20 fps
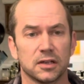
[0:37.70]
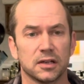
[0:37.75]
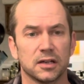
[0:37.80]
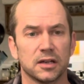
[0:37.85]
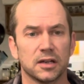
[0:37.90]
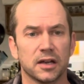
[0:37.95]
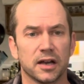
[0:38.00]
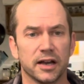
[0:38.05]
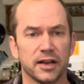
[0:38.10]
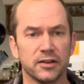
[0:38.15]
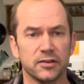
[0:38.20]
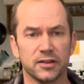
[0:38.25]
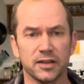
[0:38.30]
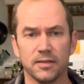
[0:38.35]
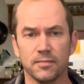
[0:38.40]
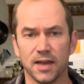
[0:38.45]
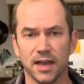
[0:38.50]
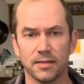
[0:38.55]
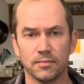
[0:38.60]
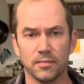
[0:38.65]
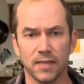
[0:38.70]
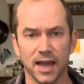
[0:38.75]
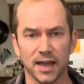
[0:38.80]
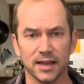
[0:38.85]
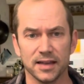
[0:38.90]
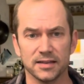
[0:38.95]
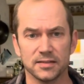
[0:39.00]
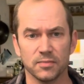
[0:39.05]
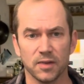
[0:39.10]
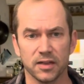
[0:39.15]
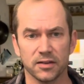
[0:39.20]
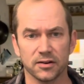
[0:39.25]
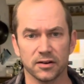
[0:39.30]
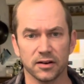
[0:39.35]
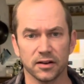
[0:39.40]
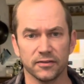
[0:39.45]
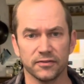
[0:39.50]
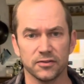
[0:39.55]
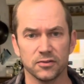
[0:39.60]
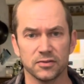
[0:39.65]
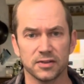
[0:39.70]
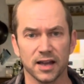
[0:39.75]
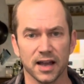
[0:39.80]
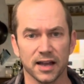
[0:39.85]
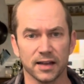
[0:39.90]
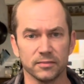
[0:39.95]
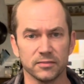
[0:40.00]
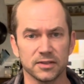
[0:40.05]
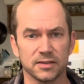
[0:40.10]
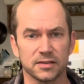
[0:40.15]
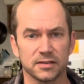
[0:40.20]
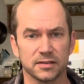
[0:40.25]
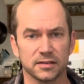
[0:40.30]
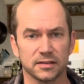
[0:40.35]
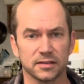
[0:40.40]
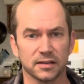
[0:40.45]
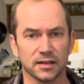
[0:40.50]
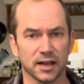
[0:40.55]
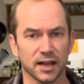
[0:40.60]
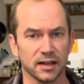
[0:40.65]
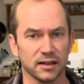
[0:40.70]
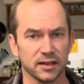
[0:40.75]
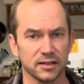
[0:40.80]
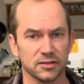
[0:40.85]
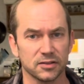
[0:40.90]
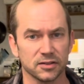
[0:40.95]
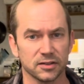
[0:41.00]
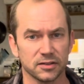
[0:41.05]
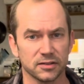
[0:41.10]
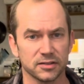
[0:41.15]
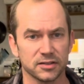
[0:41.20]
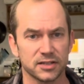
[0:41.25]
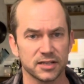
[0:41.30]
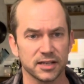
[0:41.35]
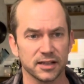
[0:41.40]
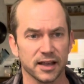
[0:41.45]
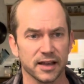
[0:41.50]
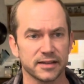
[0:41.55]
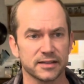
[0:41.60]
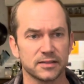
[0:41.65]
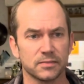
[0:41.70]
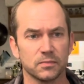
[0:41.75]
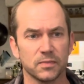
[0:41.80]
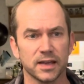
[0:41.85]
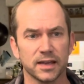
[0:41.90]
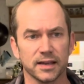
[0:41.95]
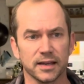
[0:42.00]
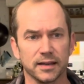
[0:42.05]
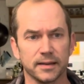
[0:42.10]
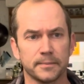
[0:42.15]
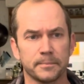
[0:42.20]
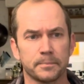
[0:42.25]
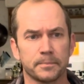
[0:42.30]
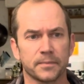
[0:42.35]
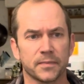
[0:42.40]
I only met Maggie's mother a few times. I liked her and she liked me.